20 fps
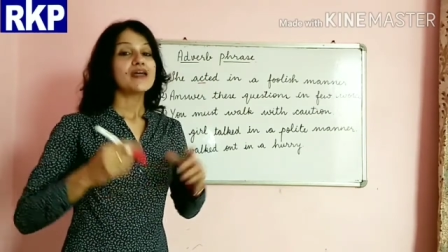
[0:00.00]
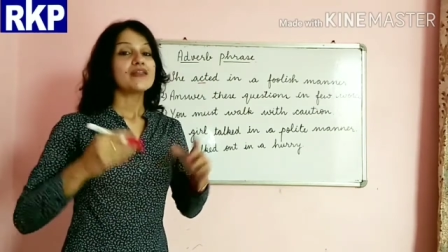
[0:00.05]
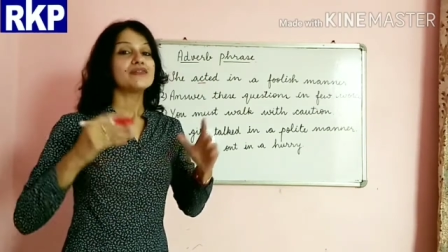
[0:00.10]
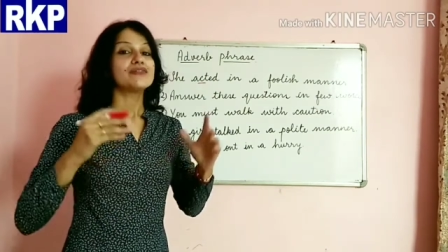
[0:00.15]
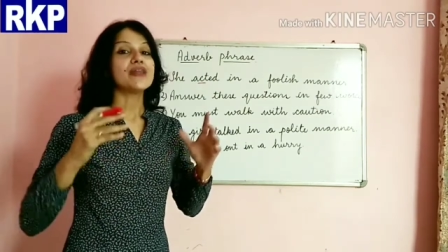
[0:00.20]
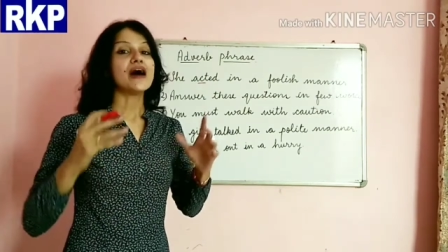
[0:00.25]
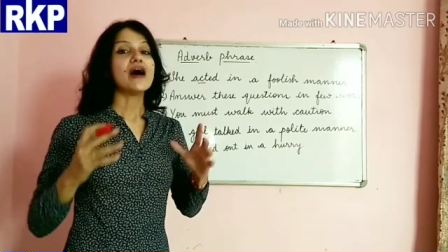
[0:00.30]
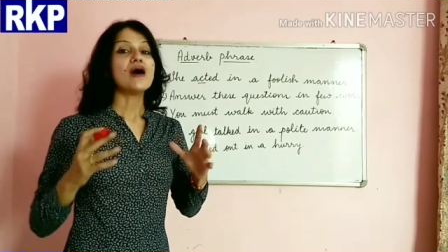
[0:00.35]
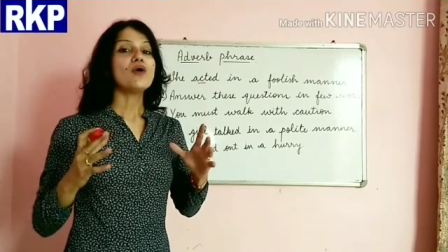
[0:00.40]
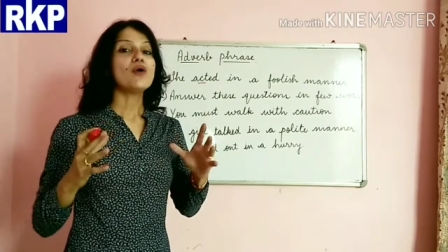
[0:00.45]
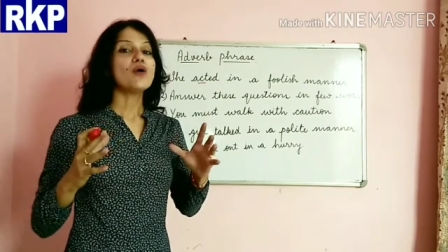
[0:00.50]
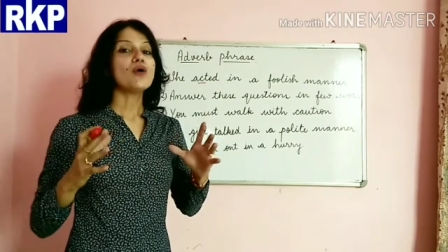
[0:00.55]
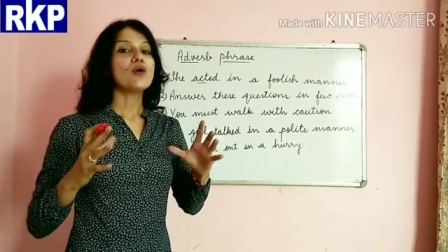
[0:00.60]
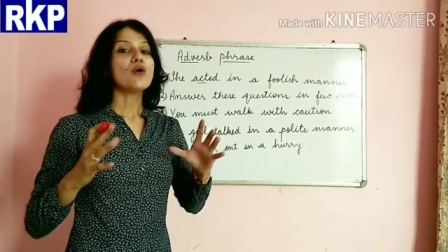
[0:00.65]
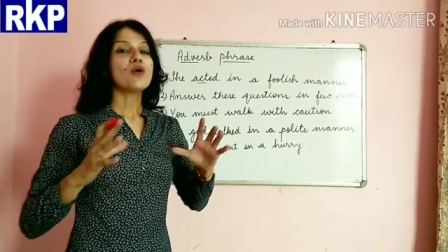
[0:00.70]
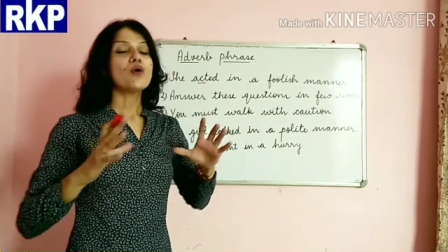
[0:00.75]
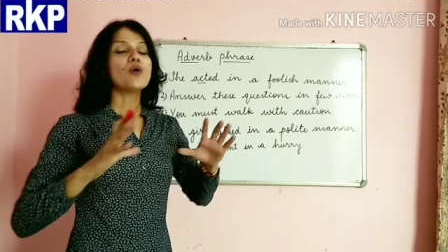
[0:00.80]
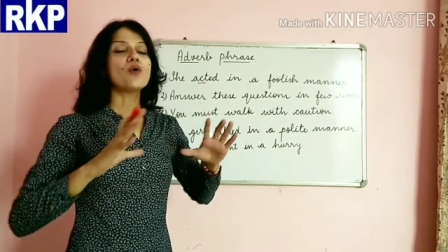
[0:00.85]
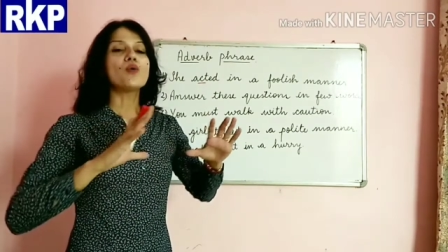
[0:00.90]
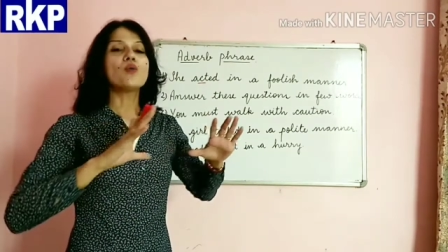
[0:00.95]
Now
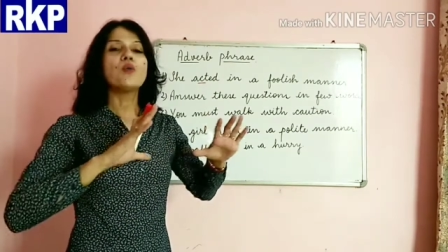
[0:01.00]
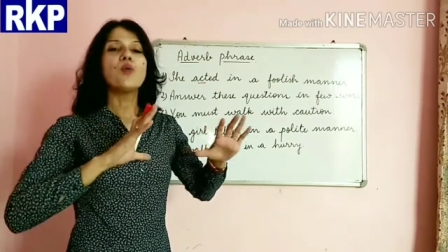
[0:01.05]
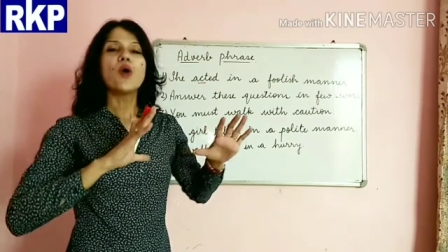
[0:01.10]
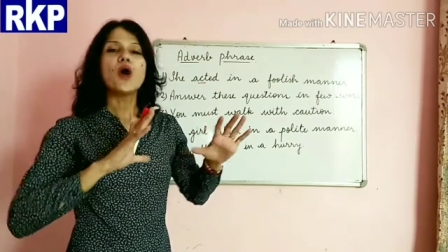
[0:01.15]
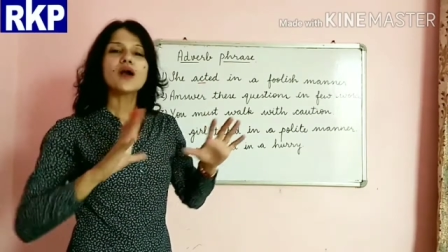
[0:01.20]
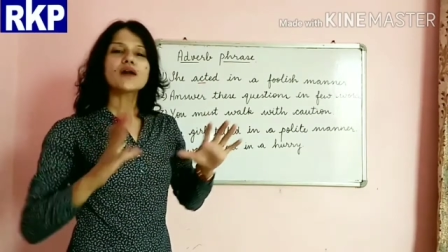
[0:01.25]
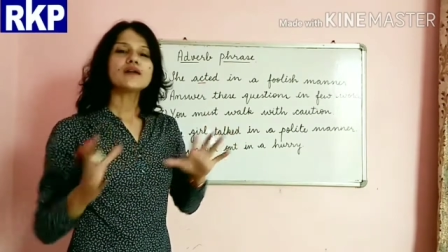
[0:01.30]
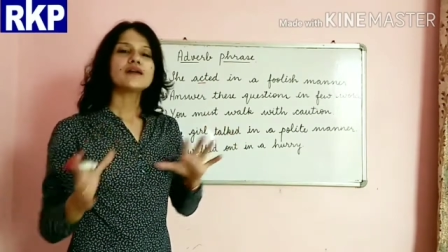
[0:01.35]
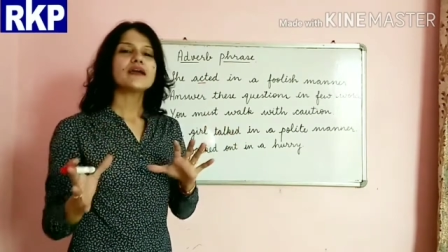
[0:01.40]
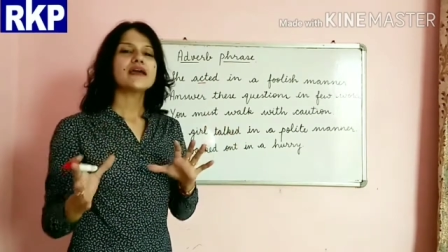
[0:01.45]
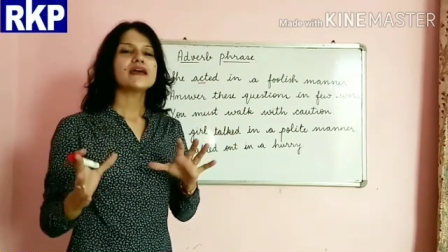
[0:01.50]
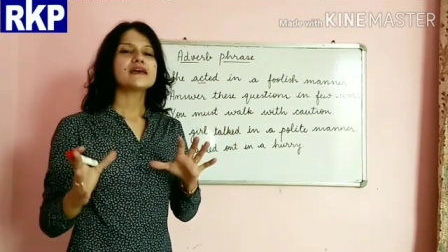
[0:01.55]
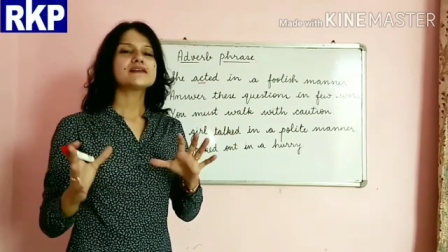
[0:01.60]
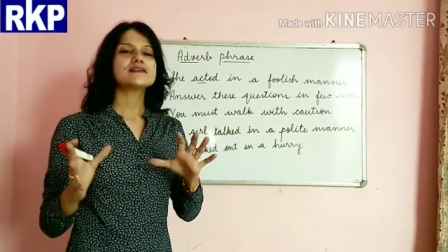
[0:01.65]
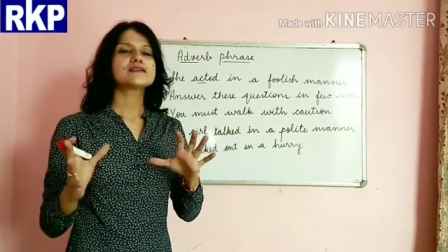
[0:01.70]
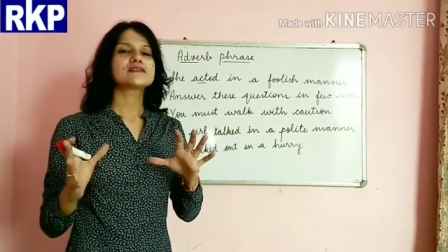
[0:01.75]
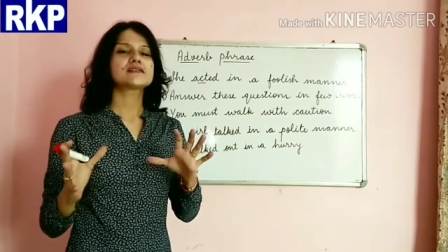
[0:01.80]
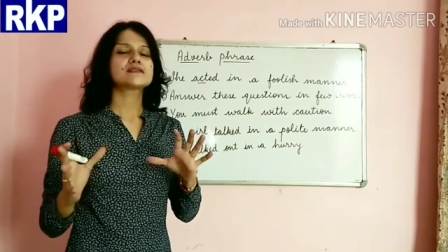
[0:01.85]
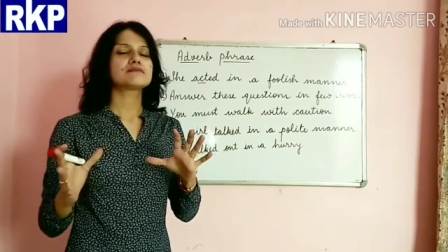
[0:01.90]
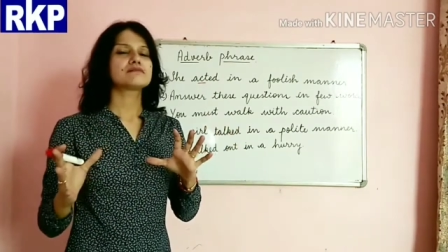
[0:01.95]
what
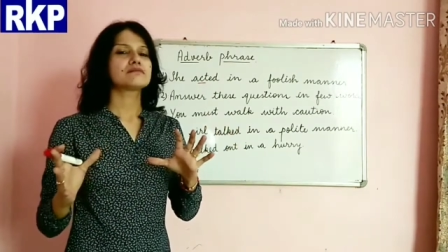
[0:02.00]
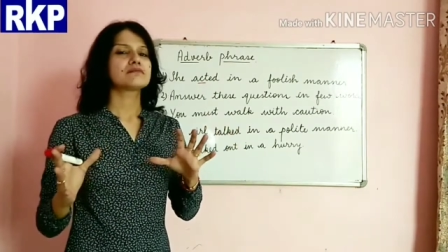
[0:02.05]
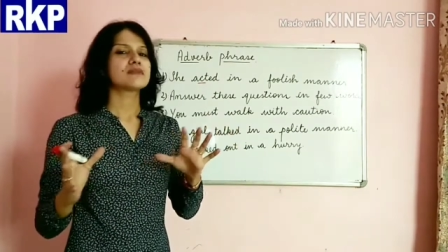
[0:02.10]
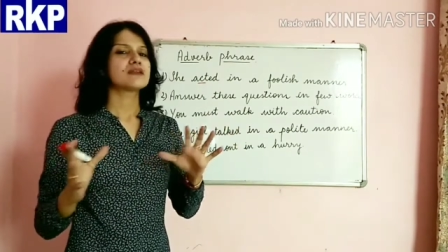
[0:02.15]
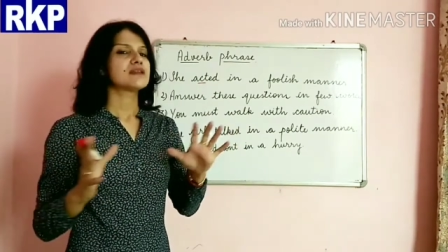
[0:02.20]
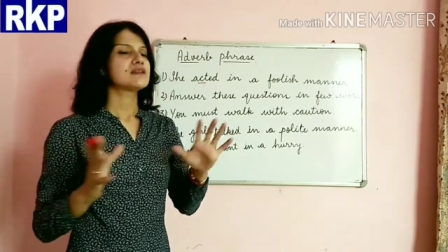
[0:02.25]
is